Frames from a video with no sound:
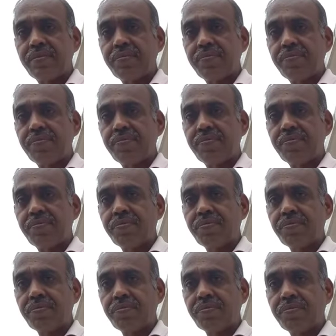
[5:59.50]

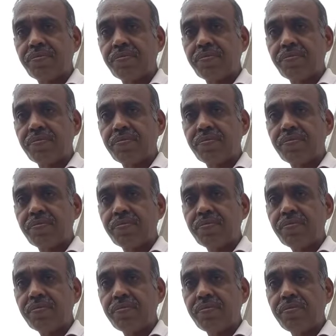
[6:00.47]

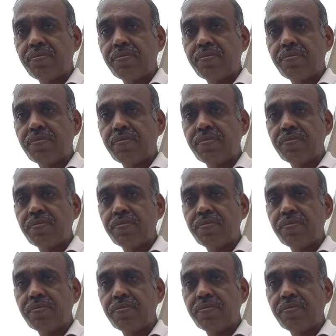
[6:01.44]
(no one is talking)